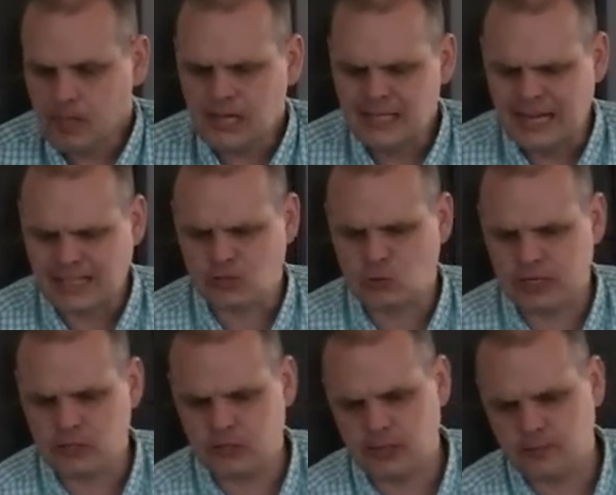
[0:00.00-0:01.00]
Next
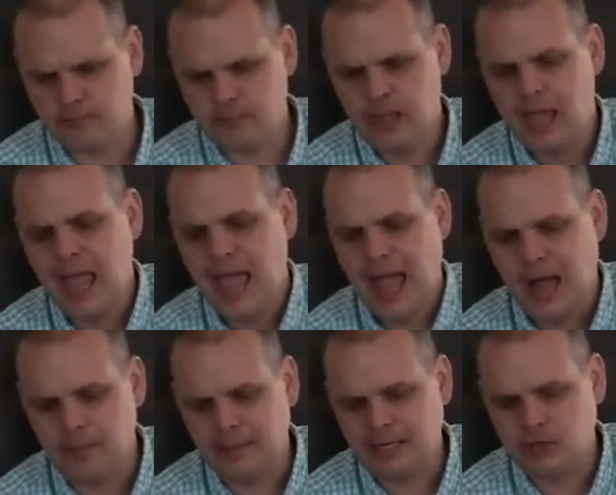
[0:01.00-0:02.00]
question. How
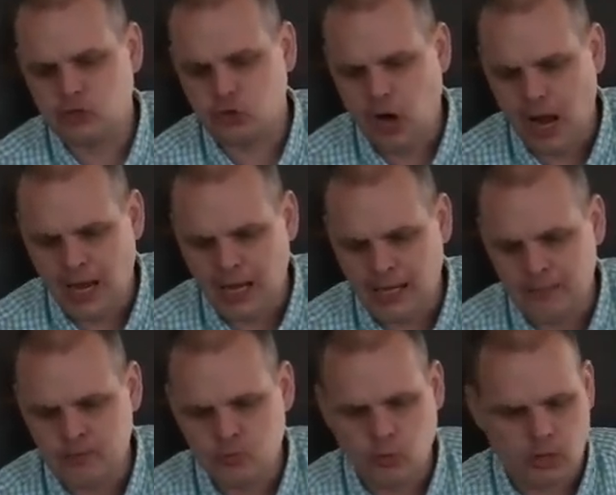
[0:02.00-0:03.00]
many
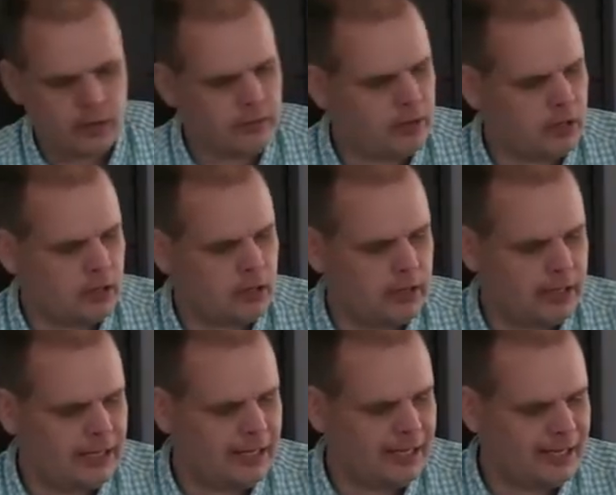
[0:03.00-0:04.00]
tribes were there
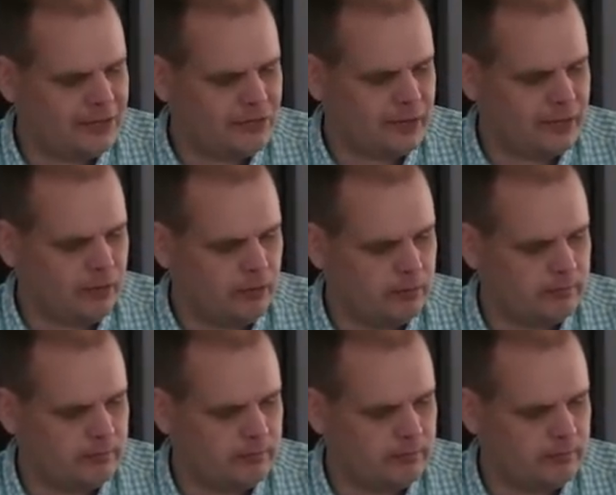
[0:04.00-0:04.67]
in Israel?